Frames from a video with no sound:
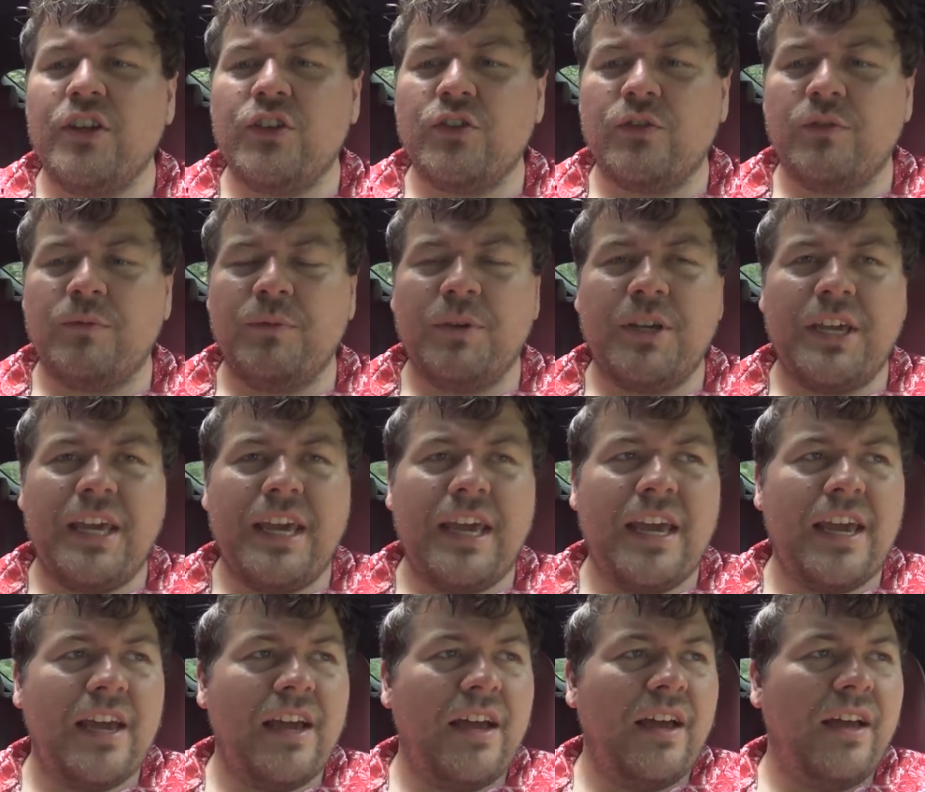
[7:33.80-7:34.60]
this from
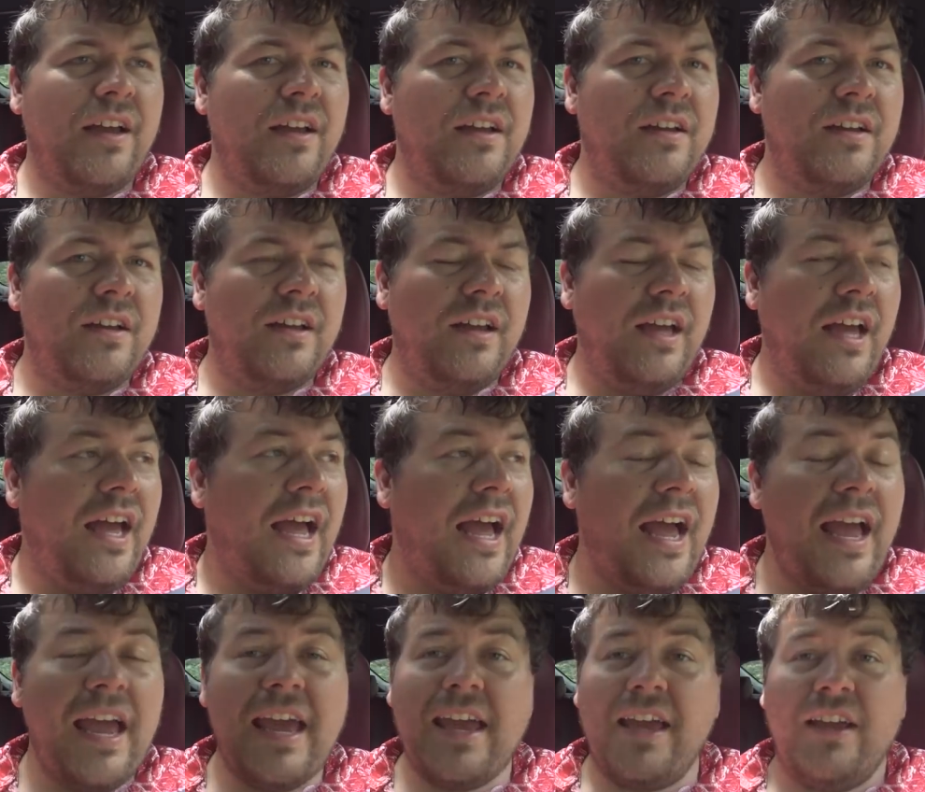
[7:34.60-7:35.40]
Kia,
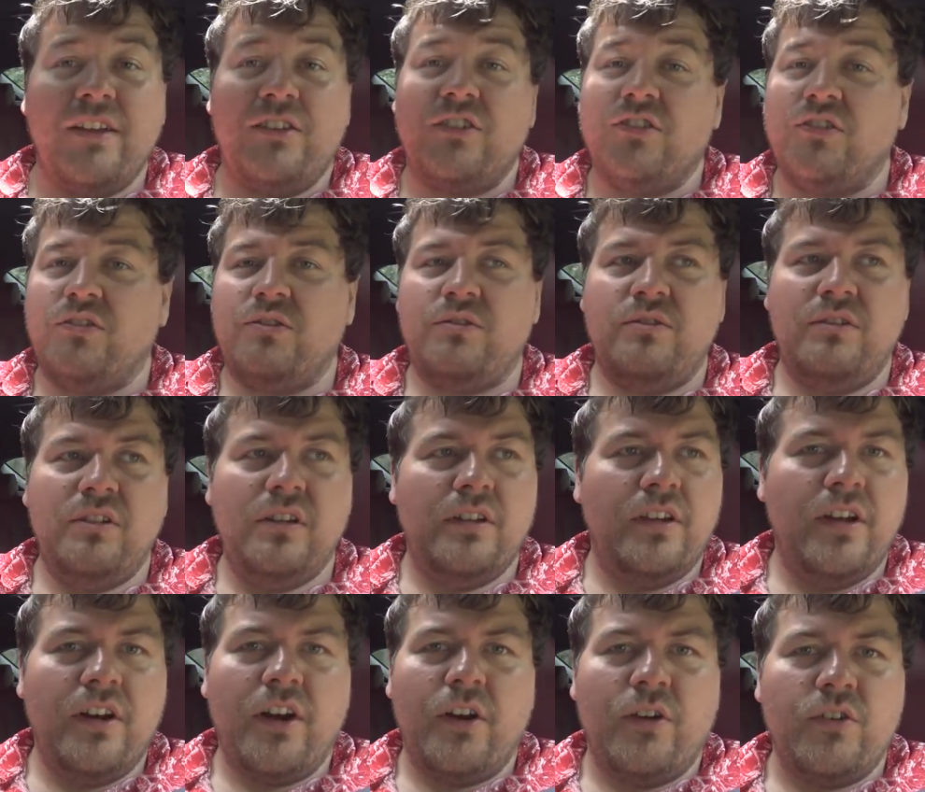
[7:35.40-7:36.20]
A, it's,
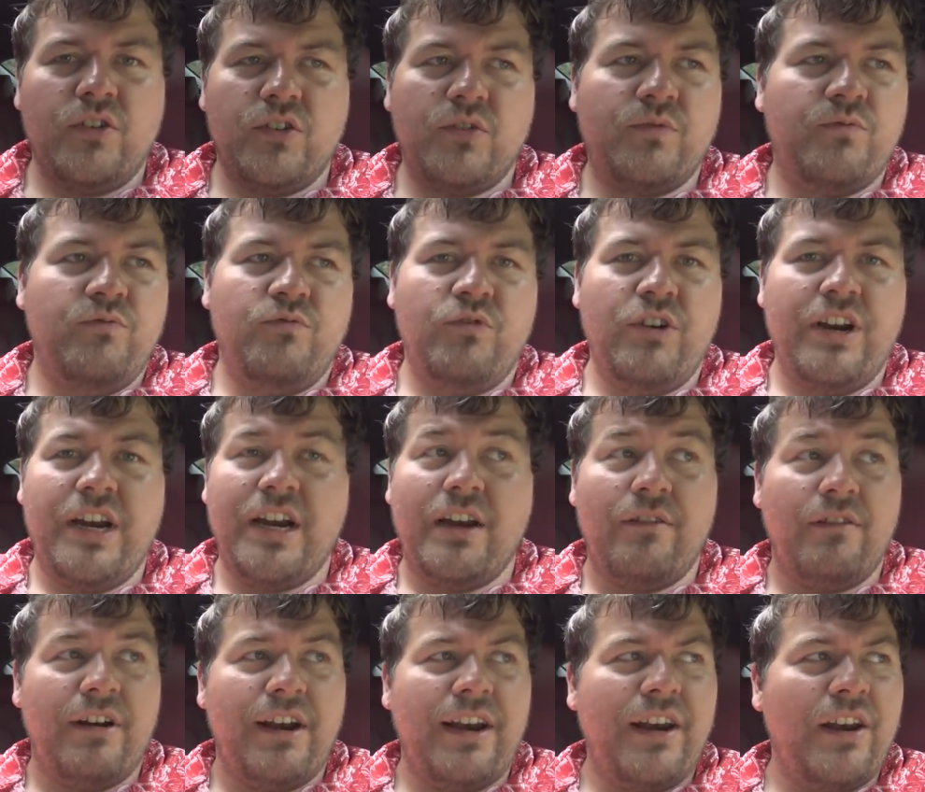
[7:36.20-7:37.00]
you know, just
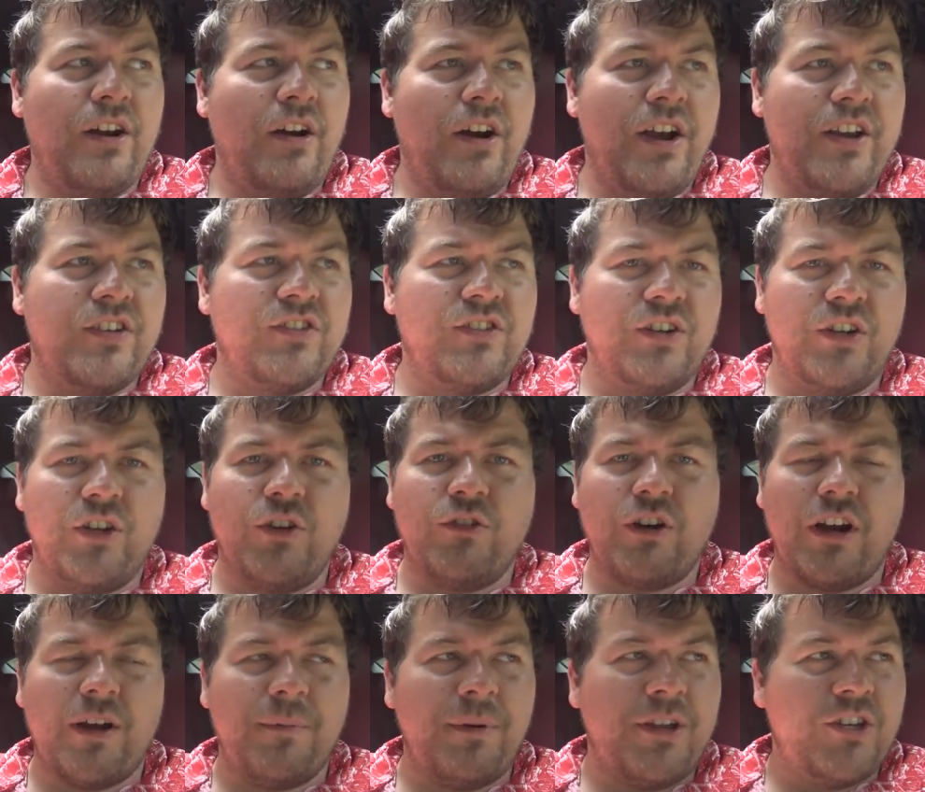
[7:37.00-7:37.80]
really, really nice and
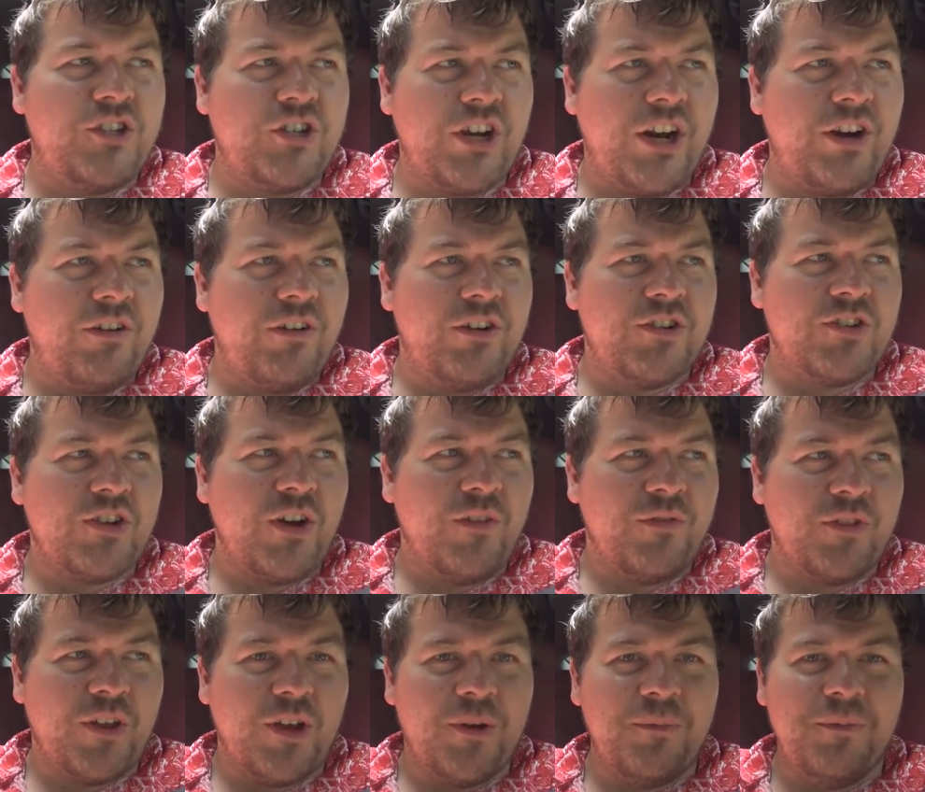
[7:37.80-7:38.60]
incredibly generous
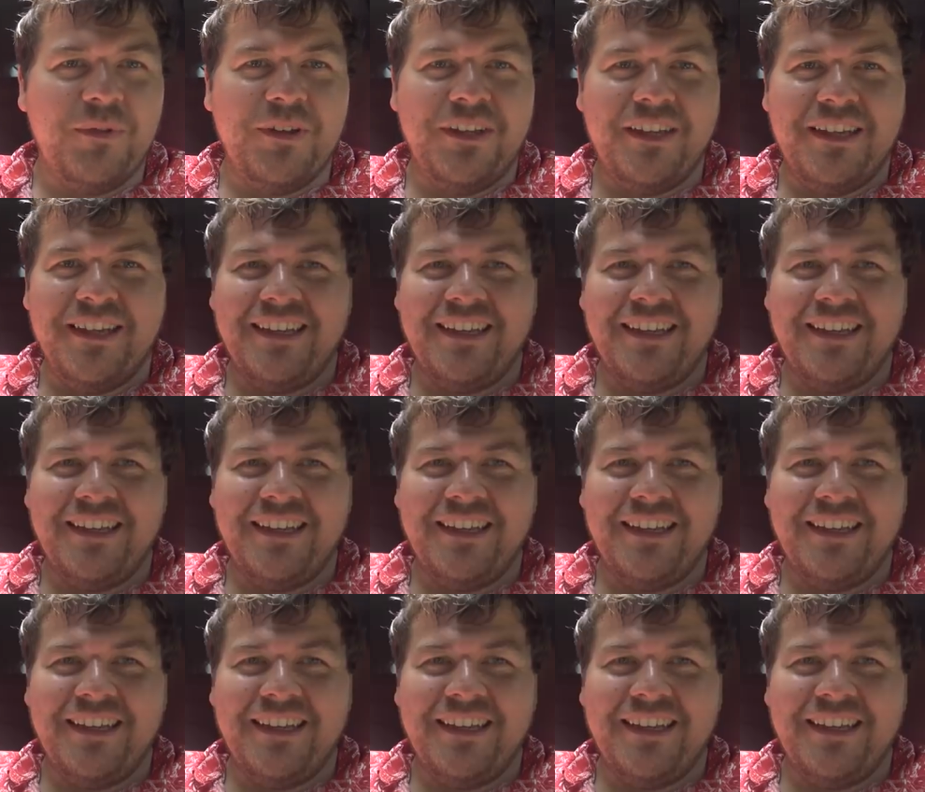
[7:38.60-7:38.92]
of them.